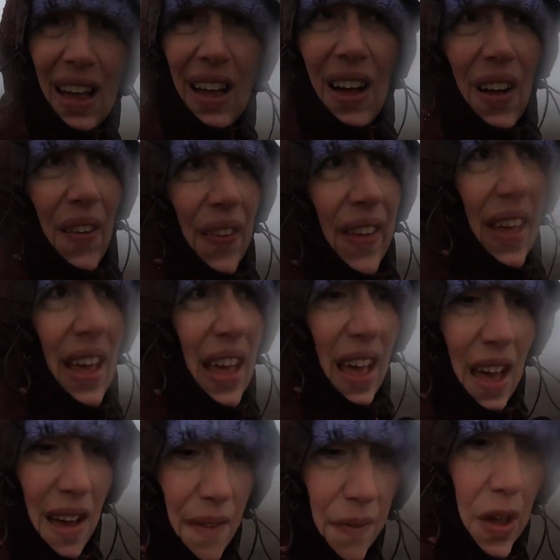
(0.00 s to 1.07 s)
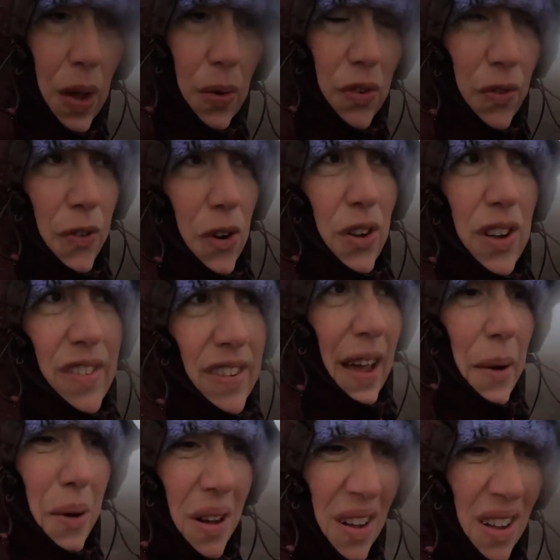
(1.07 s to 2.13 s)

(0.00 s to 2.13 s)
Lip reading: on the views front, so